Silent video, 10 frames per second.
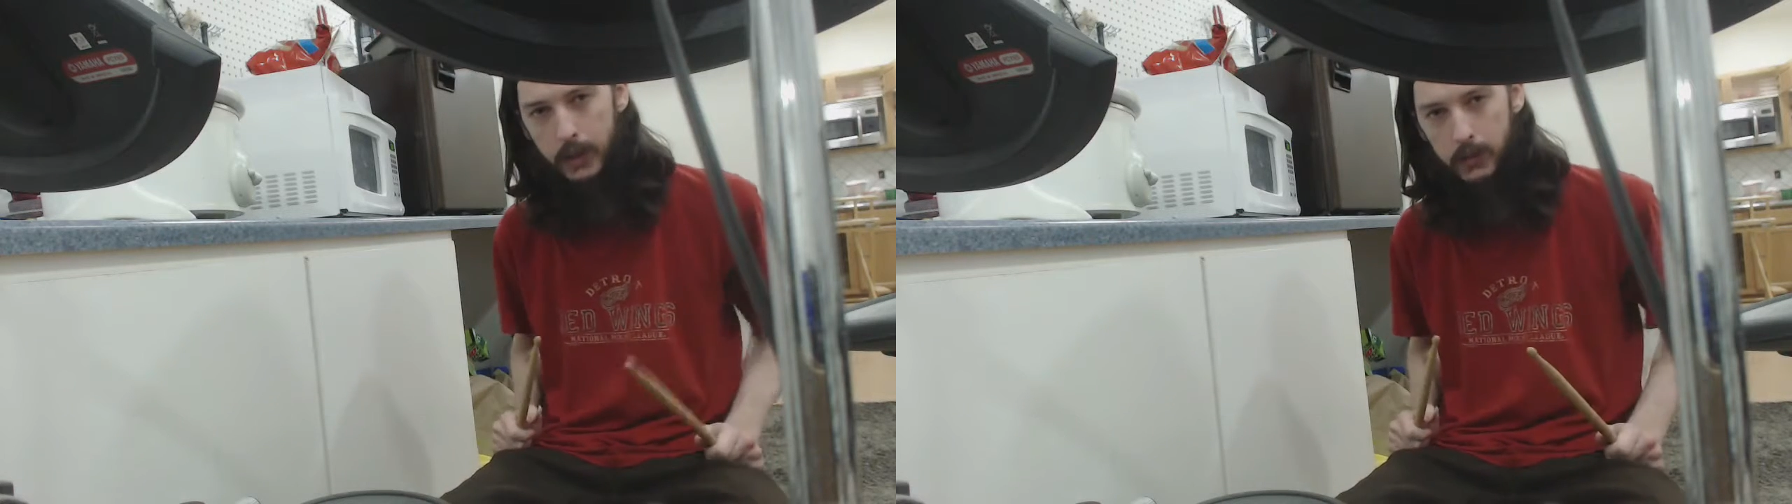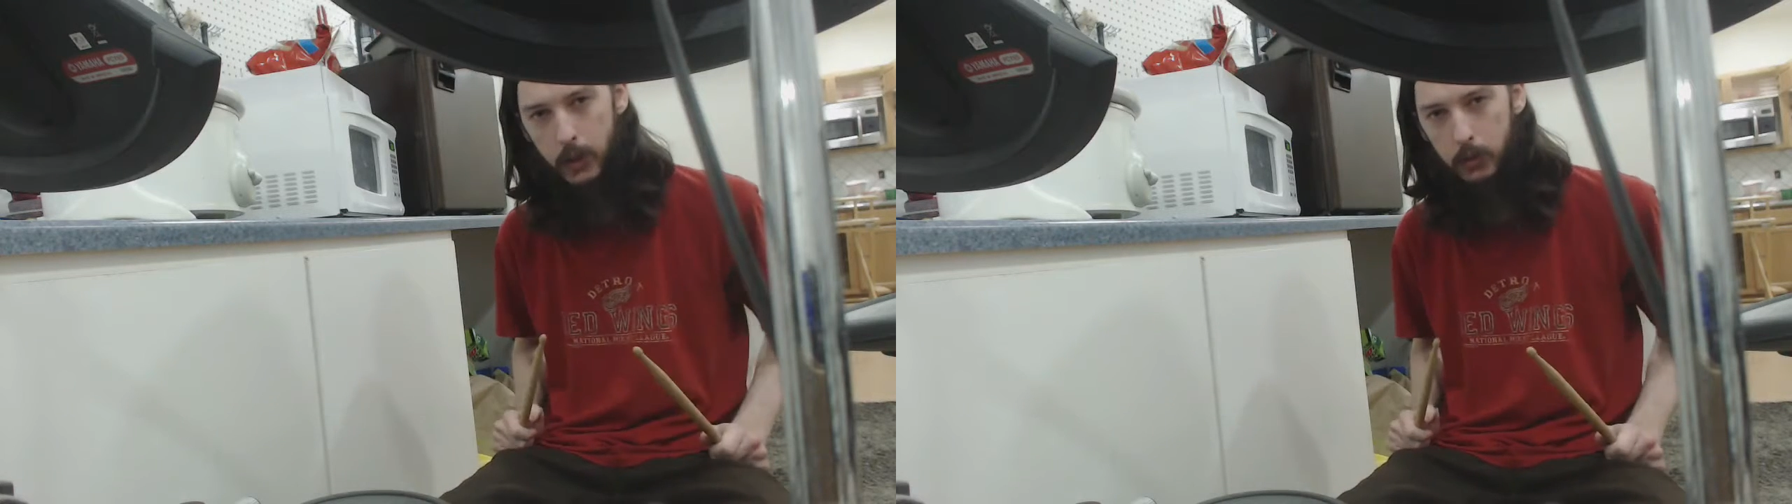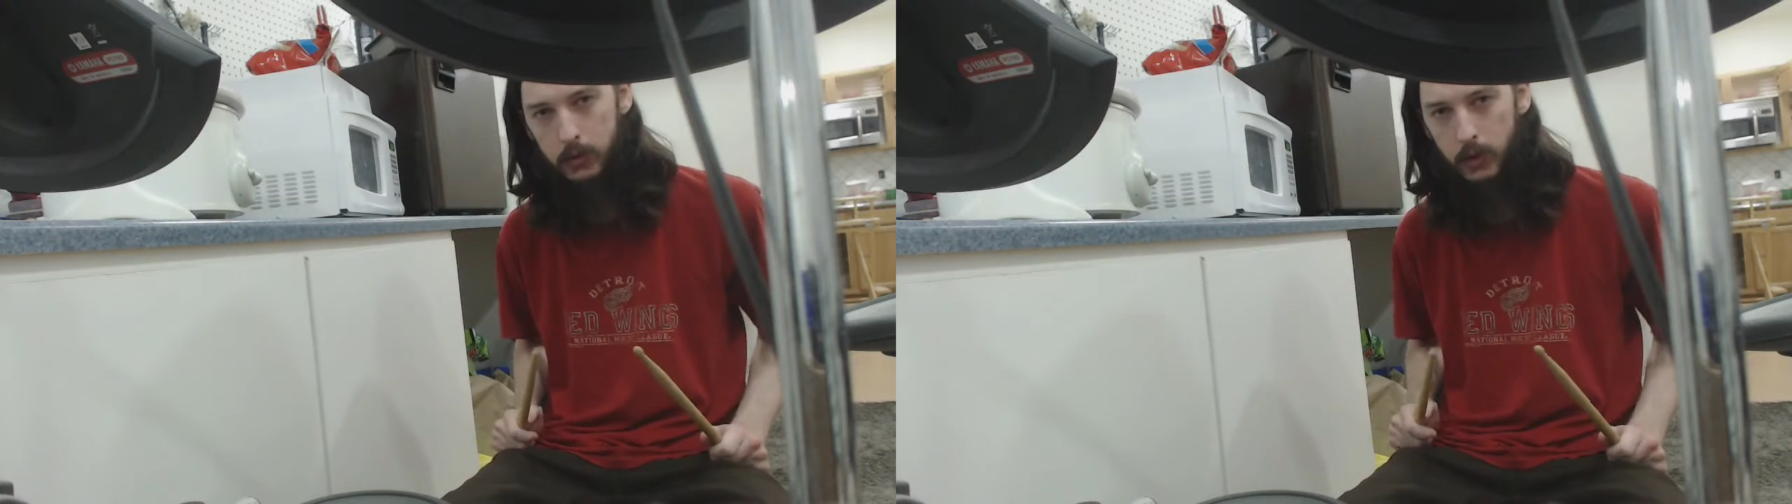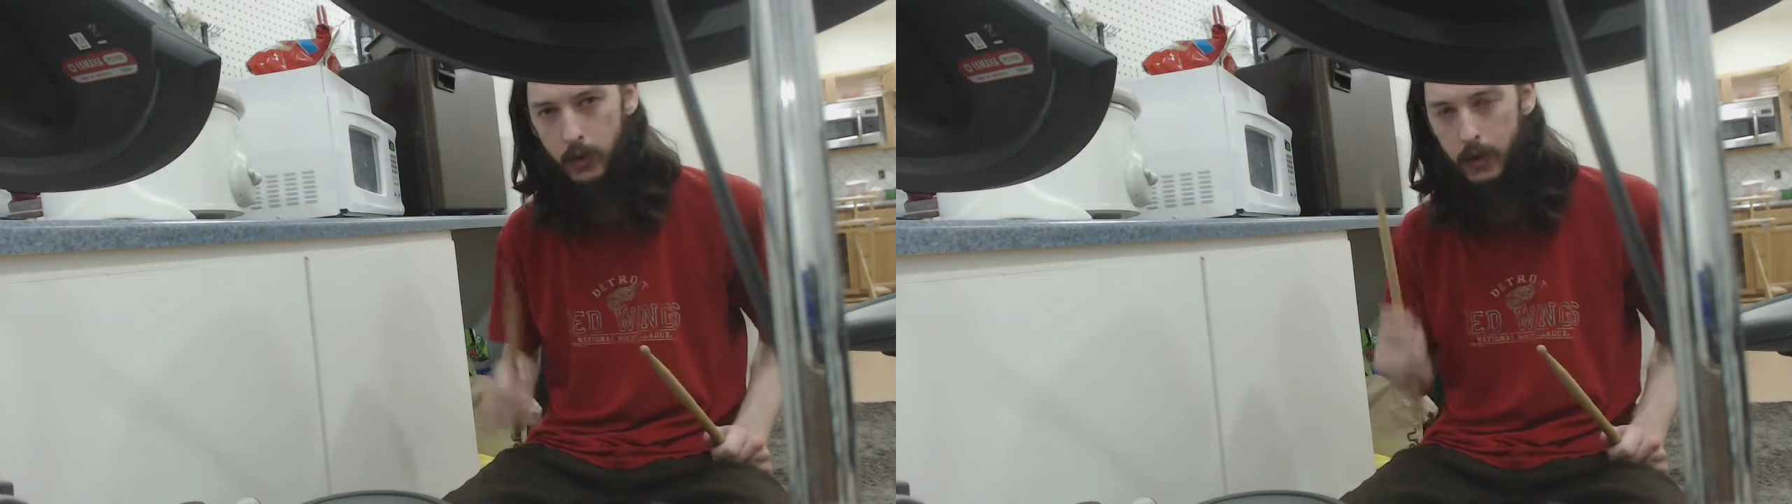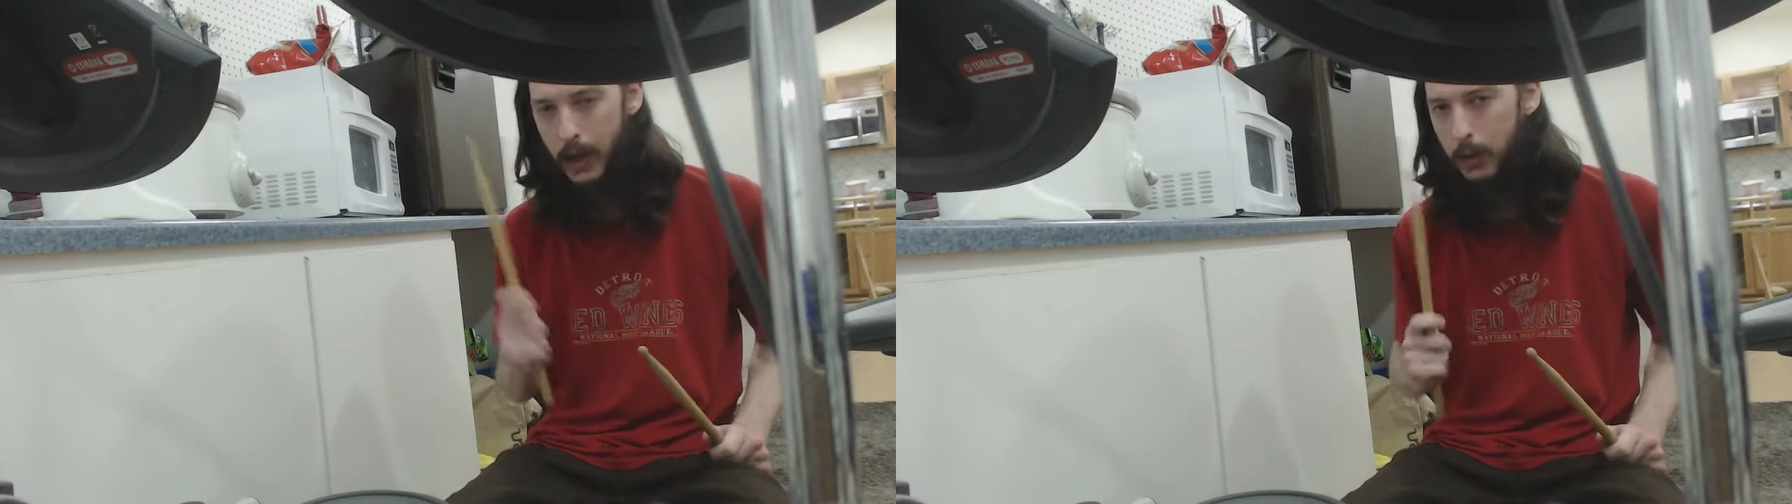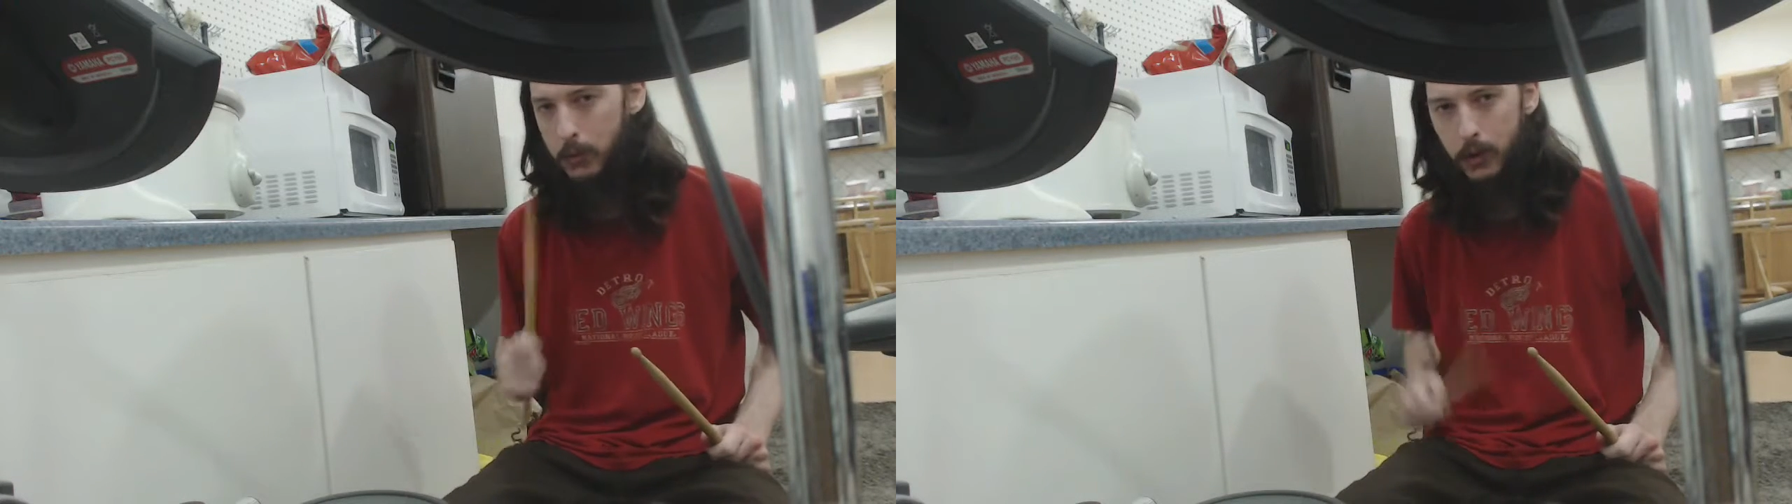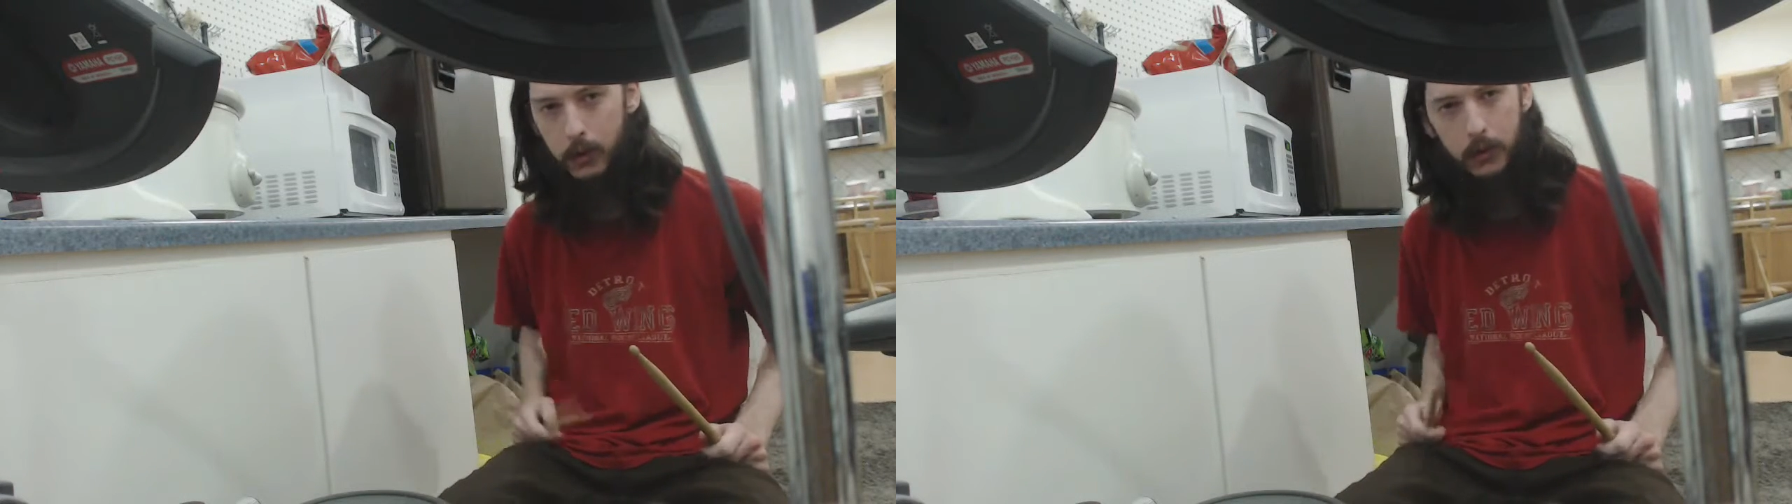this episode, I'm going to